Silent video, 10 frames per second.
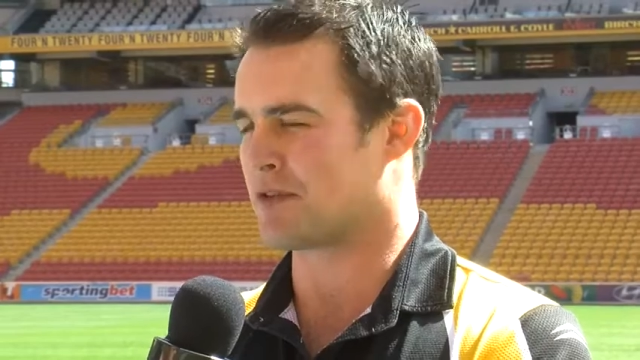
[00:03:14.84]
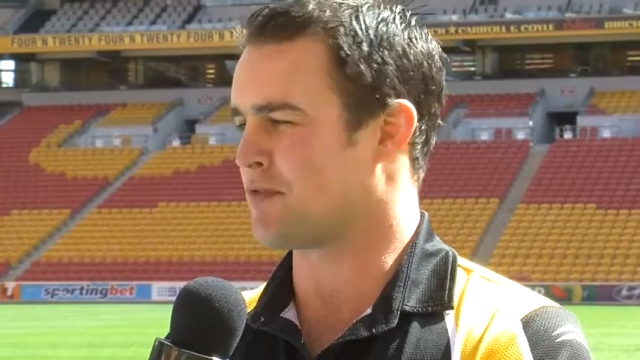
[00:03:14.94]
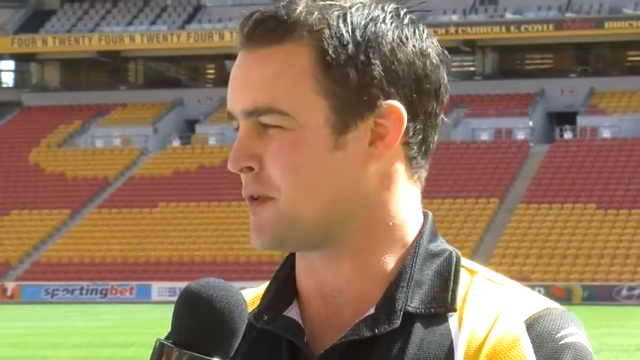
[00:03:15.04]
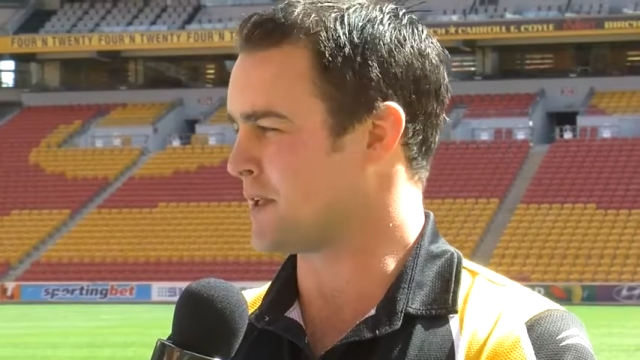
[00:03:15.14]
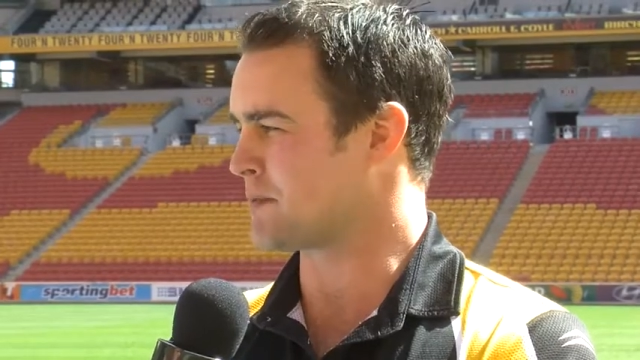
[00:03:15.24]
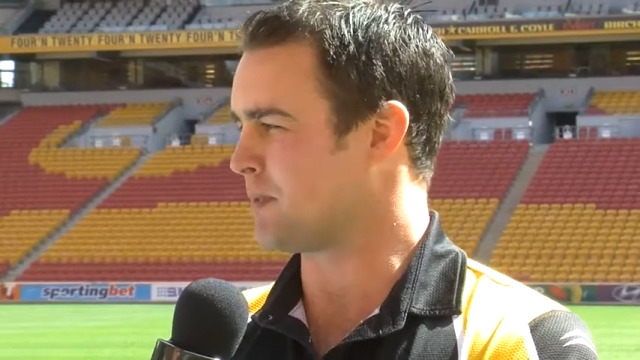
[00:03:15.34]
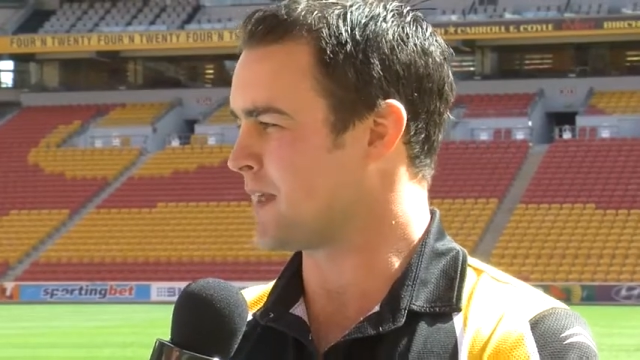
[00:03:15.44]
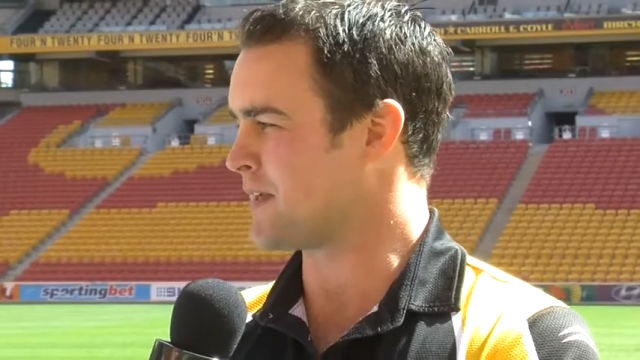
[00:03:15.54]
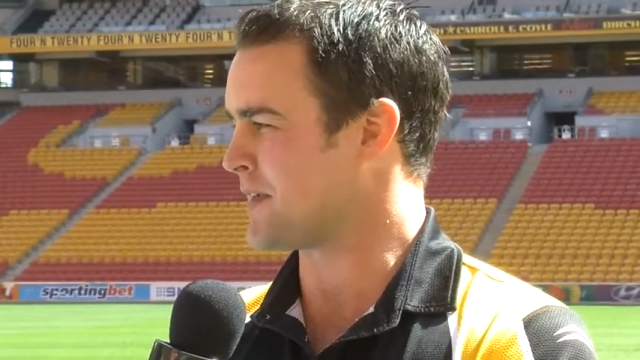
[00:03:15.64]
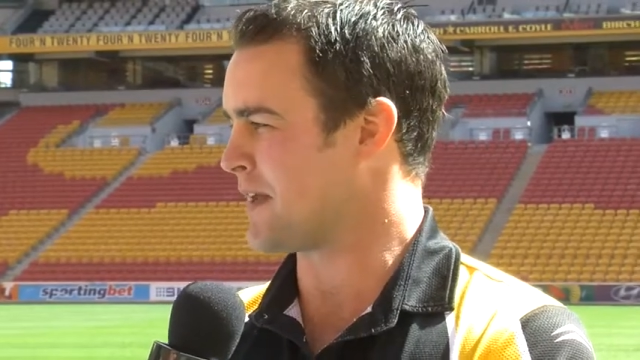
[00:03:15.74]
a few
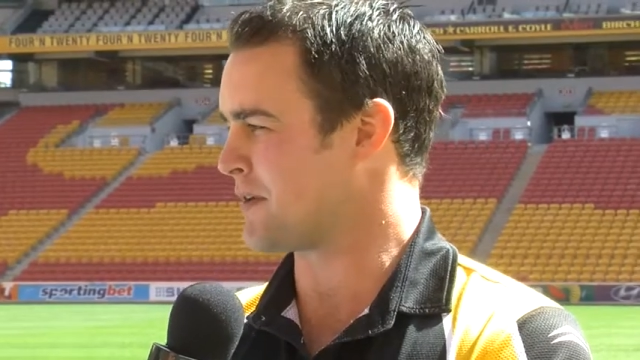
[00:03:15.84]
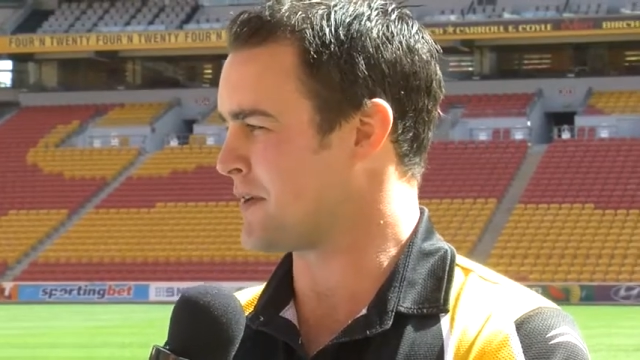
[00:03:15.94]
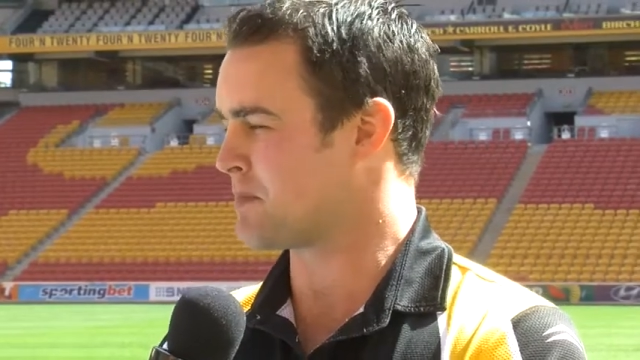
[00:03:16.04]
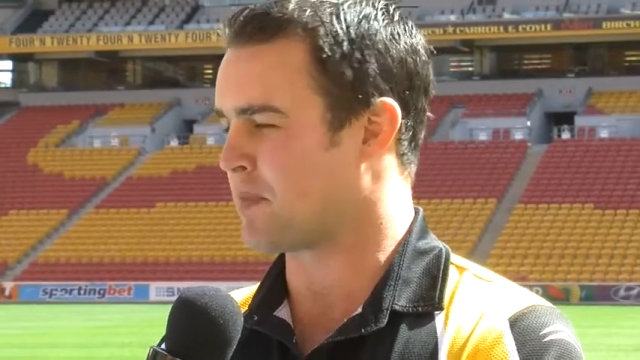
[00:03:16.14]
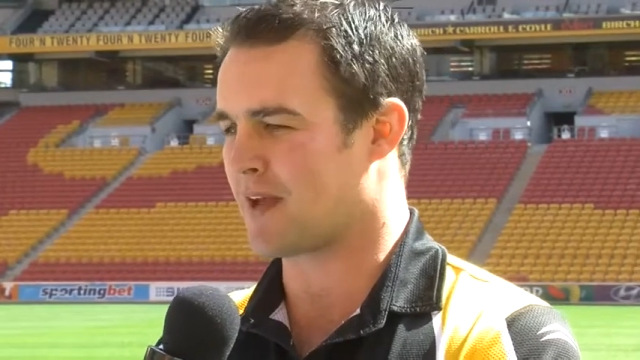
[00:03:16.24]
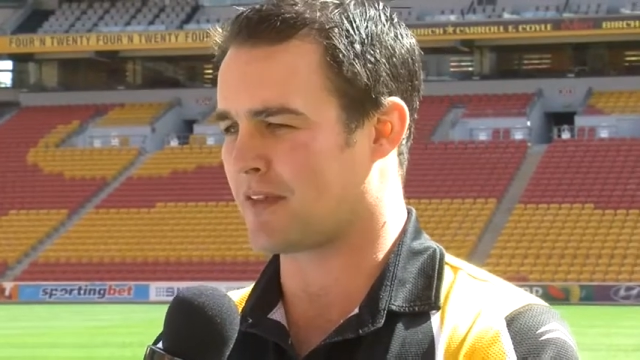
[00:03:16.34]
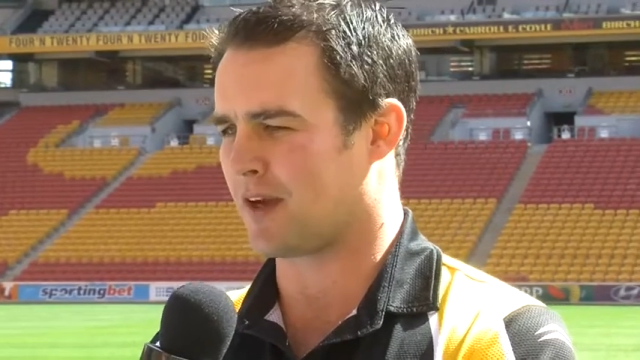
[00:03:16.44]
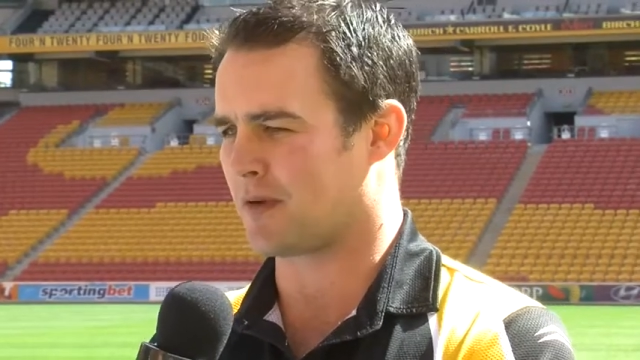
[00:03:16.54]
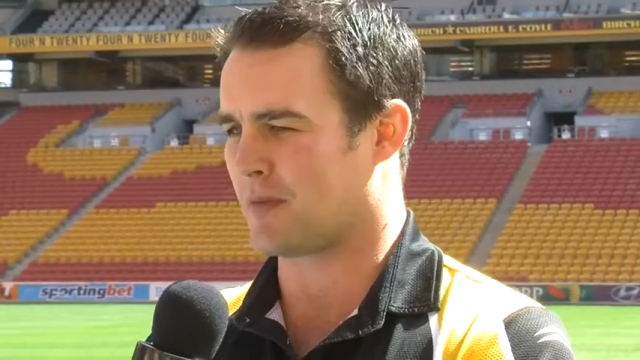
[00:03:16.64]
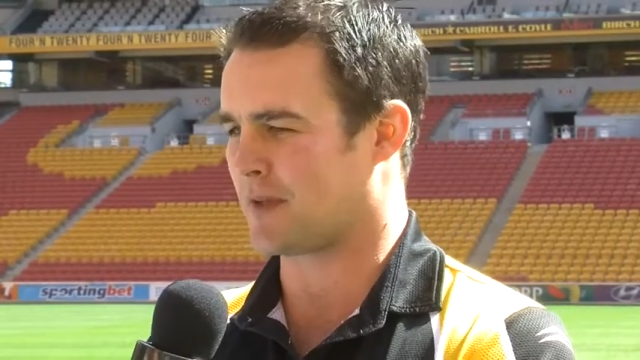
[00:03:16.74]
expletives under his breath,
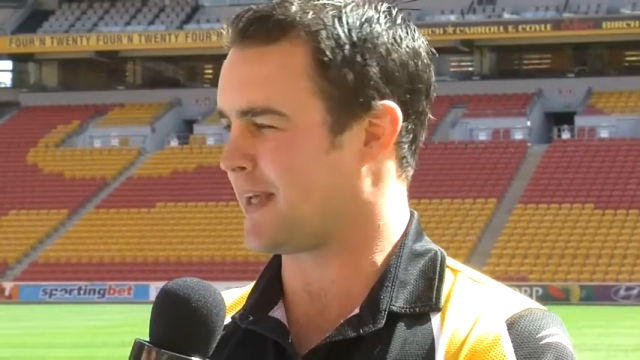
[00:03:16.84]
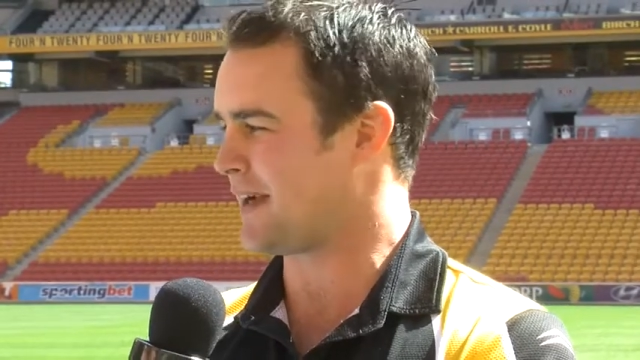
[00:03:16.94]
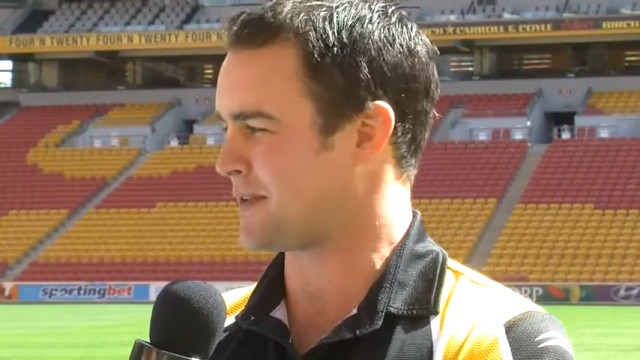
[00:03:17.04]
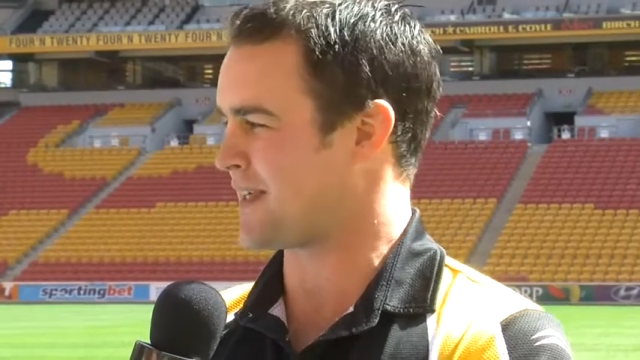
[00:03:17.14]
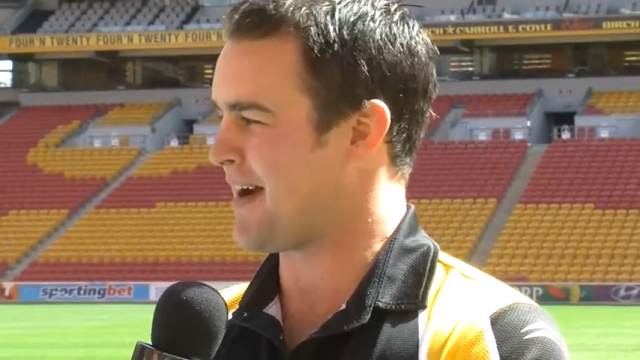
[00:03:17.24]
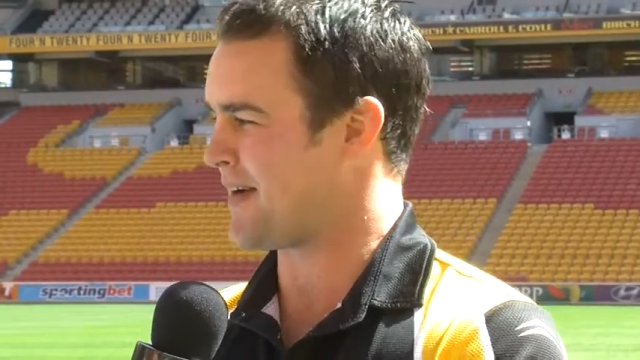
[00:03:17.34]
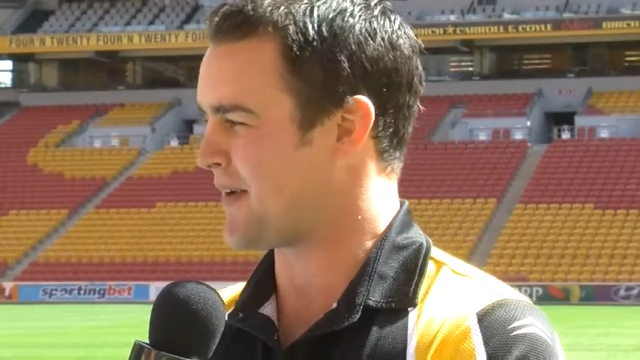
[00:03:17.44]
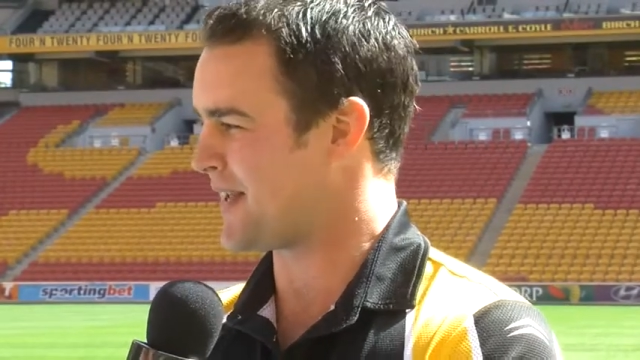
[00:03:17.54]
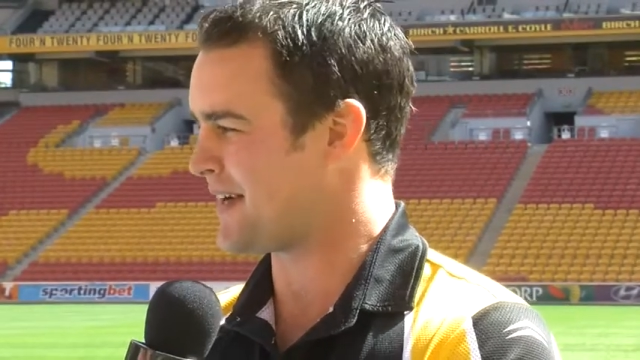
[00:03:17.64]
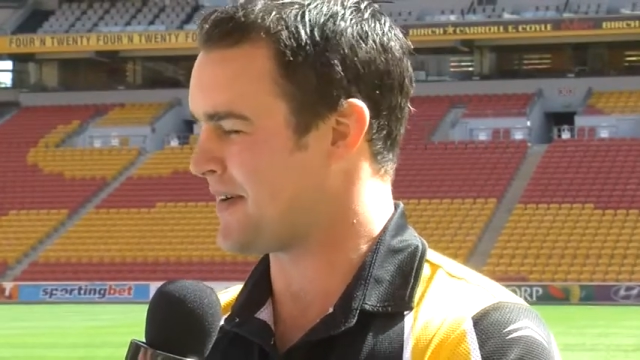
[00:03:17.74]
like "What the hell's going
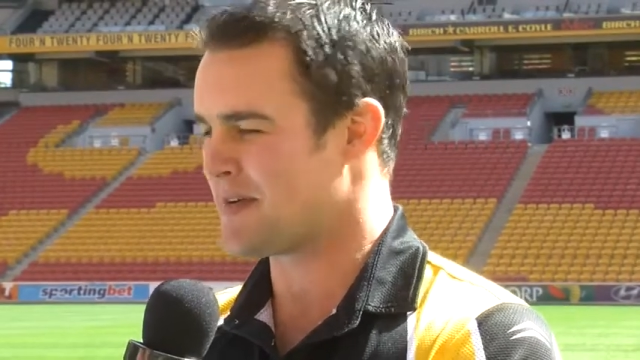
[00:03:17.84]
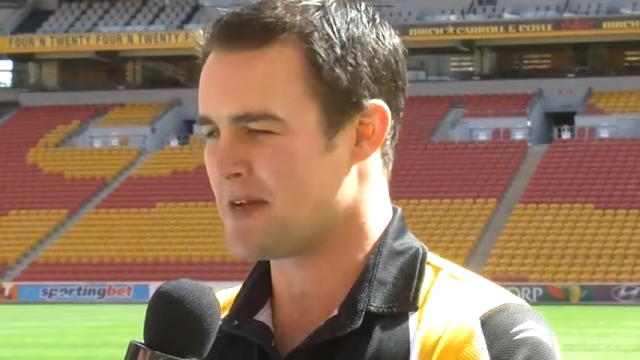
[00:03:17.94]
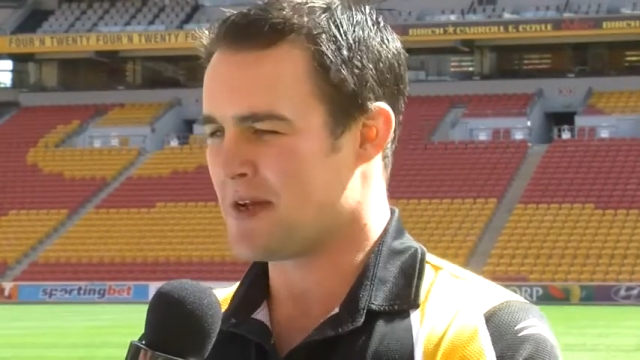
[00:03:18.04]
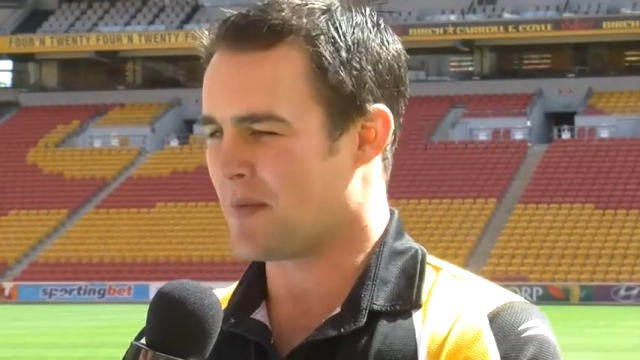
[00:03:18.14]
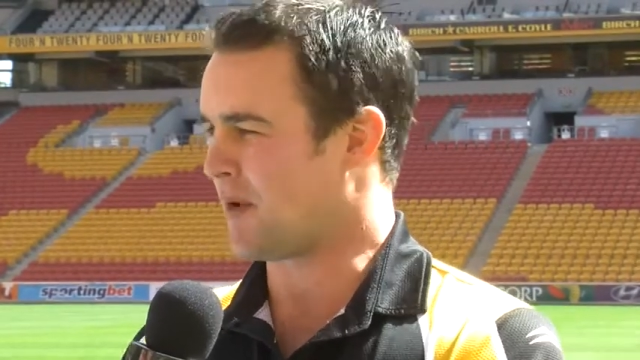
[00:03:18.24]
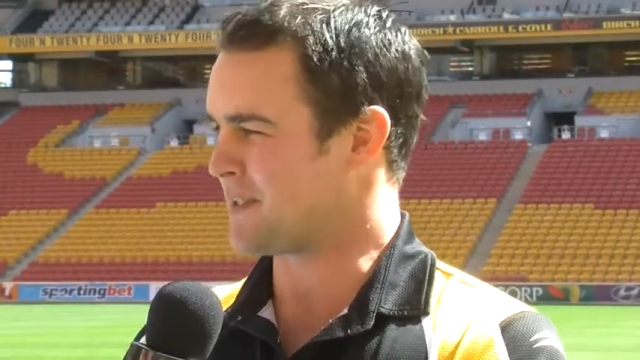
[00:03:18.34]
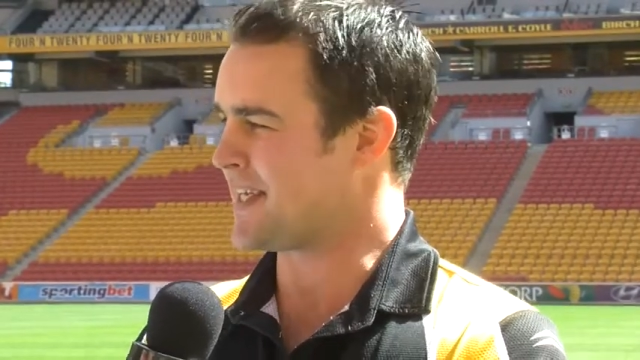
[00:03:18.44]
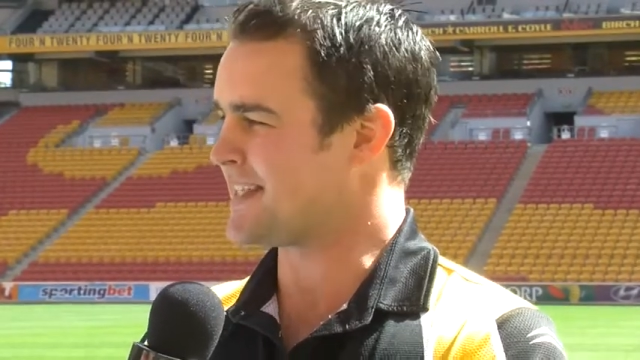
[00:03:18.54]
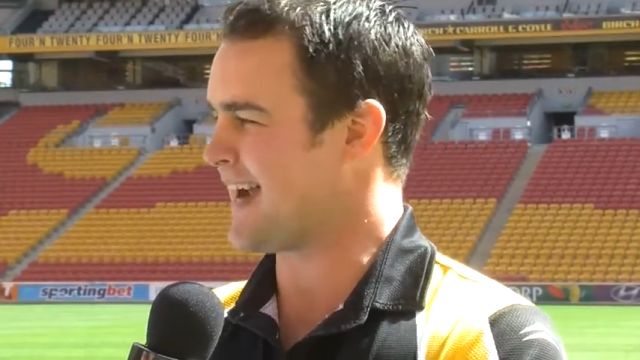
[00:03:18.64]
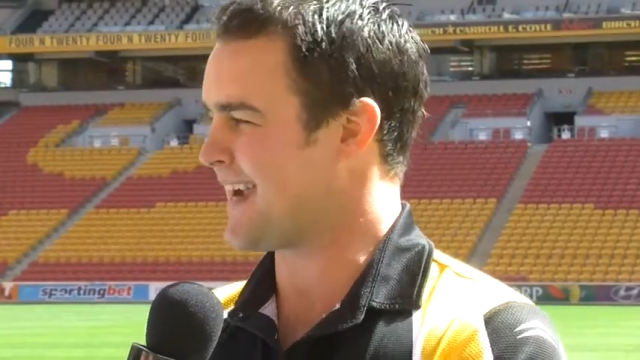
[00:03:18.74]
on here?" and "Why is
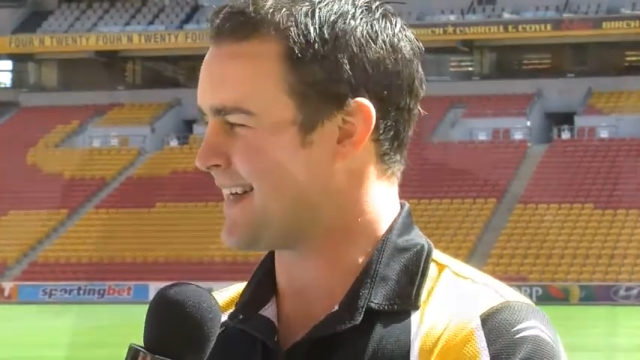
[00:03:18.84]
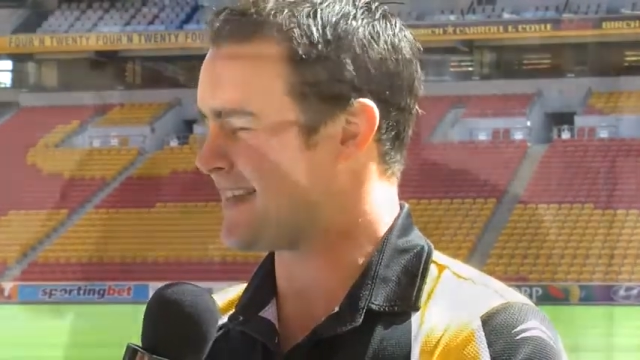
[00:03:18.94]
he taking